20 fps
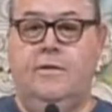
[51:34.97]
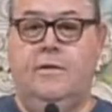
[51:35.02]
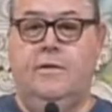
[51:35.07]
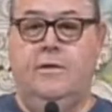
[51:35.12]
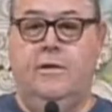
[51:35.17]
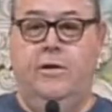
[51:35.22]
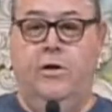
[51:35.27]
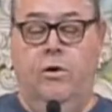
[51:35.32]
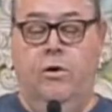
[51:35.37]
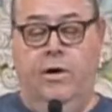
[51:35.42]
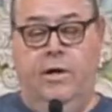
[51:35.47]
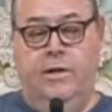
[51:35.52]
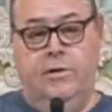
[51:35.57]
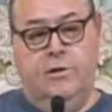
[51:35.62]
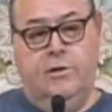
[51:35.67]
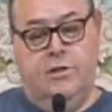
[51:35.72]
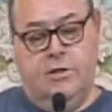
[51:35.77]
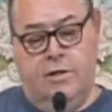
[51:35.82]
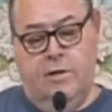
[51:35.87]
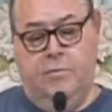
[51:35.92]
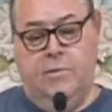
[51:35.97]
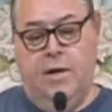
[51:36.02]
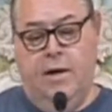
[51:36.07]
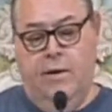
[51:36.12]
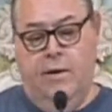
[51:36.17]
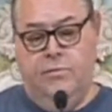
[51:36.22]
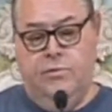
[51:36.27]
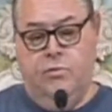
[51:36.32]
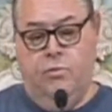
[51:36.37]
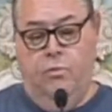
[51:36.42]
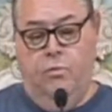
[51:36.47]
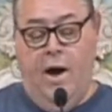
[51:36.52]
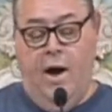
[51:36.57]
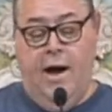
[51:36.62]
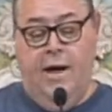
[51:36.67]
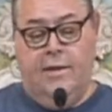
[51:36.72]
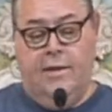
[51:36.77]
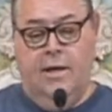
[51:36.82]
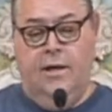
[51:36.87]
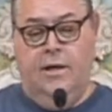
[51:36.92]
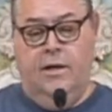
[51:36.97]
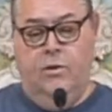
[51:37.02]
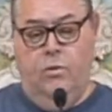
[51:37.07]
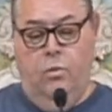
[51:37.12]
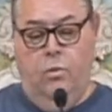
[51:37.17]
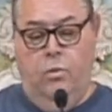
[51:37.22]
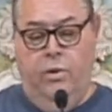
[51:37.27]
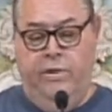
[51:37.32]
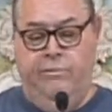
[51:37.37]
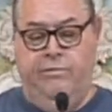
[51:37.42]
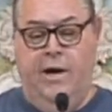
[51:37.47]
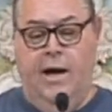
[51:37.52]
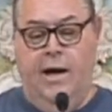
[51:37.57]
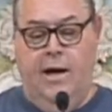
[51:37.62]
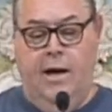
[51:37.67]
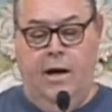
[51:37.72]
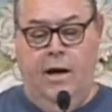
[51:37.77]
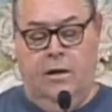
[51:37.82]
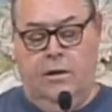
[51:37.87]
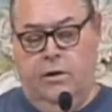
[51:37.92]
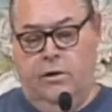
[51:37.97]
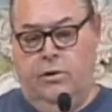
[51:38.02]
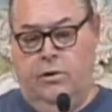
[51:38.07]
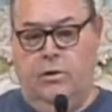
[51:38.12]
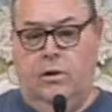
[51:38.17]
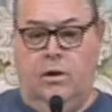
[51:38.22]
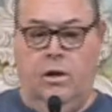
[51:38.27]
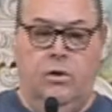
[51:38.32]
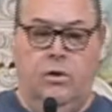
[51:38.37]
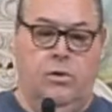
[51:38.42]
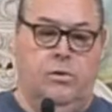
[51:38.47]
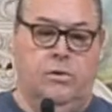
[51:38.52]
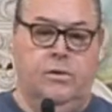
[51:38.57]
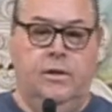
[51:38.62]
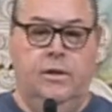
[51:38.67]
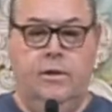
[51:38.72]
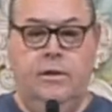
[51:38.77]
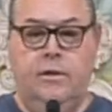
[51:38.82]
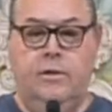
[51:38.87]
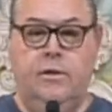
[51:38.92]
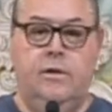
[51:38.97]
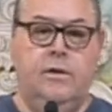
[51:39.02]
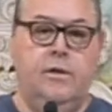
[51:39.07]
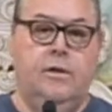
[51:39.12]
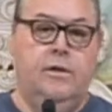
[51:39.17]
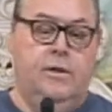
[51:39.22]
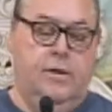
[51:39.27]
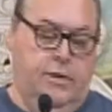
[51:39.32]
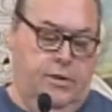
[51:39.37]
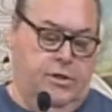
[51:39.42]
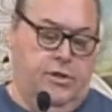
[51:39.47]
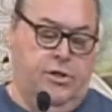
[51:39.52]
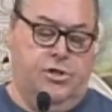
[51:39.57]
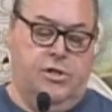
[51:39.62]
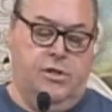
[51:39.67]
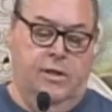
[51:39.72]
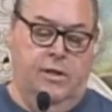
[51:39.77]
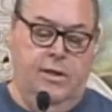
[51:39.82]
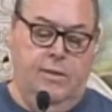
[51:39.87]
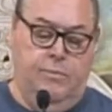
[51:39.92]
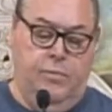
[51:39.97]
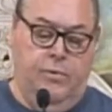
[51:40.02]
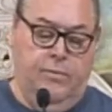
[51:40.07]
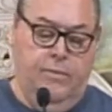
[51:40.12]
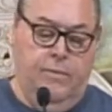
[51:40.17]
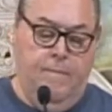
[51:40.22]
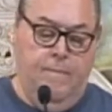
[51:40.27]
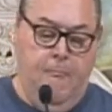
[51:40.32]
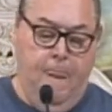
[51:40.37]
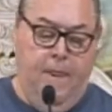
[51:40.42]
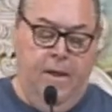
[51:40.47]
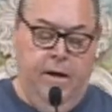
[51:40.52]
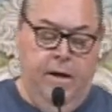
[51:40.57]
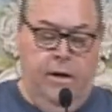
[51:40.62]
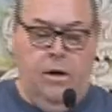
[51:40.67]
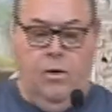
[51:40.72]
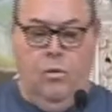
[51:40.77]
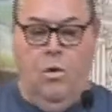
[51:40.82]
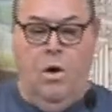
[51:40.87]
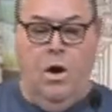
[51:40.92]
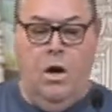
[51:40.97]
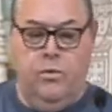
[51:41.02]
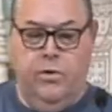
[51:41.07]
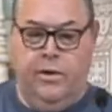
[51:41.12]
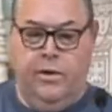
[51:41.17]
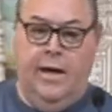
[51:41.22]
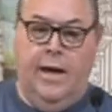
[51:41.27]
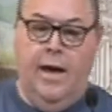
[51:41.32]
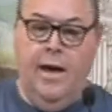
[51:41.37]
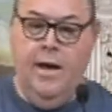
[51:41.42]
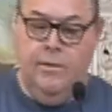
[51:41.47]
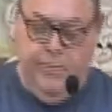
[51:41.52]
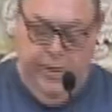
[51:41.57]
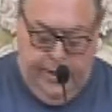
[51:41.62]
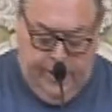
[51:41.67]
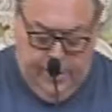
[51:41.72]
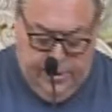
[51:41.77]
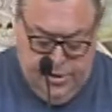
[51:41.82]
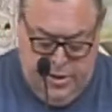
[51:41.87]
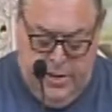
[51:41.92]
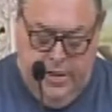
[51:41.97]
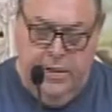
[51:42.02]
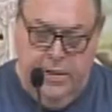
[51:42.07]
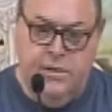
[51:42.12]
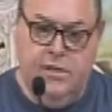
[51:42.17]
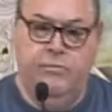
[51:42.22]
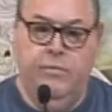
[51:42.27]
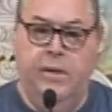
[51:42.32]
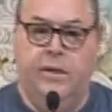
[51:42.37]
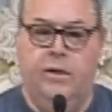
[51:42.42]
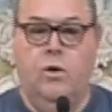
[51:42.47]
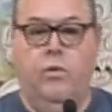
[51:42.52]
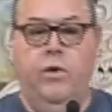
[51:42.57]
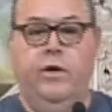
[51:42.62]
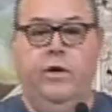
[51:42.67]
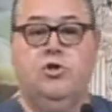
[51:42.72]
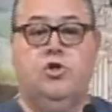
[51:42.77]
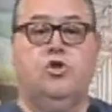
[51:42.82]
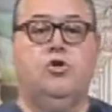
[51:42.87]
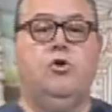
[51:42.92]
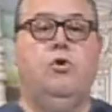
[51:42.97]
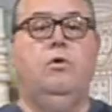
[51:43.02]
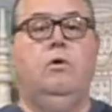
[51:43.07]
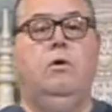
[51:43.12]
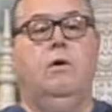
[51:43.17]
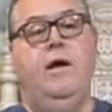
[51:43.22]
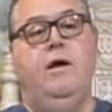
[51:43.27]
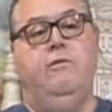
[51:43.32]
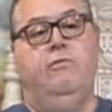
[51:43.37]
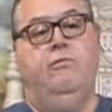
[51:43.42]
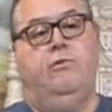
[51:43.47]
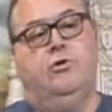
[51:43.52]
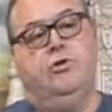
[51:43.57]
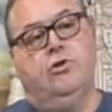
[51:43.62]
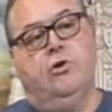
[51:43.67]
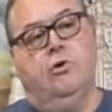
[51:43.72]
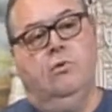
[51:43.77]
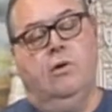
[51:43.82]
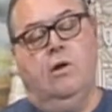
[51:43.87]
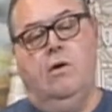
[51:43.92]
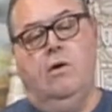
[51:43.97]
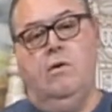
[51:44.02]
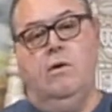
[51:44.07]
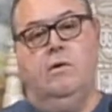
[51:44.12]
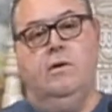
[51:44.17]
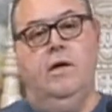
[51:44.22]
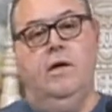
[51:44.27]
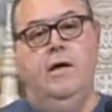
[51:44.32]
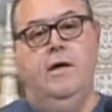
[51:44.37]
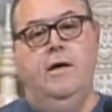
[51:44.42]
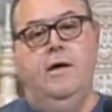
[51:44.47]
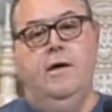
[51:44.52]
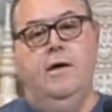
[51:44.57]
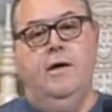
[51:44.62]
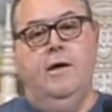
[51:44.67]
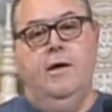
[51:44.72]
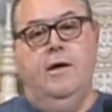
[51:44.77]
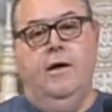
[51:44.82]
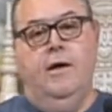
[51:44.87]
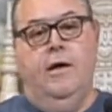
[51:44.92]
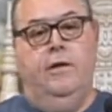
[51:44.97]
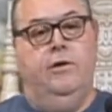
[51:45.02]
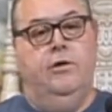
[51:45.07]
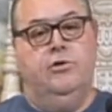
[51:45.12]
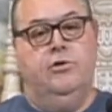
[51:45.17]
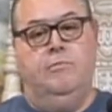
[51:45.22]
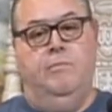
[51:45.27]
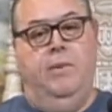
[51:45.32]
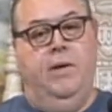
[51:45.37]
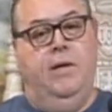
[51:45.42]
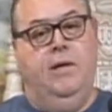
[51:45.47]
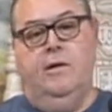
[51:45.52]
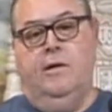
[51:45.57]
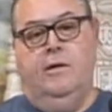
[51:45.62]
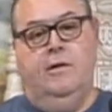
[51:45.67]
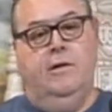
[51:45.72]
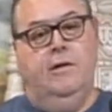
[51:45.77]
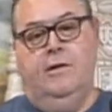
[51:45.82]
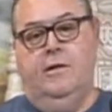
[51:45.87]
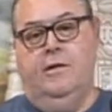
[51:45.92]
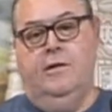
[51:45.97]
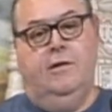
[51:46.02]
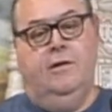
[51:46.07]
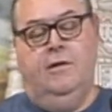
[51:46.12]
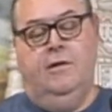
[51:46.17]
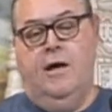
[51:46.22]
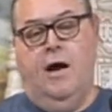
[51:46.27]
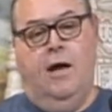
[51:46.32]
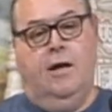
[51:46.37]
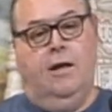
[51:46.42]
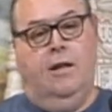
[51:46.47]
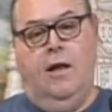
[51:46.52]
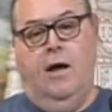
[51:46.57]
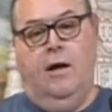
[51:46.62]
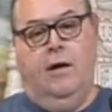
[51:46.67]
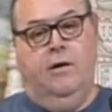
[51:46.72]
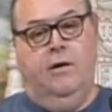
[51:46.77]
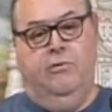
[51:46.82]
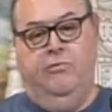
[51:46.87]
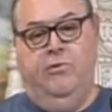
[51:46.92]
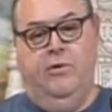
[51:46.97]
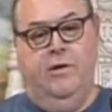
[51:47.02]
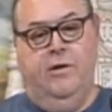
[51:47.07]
You know, and sometimes I think we've got a little lulled to sleep in our walk with God, because things have been going so great for so long, and there's been not a lot of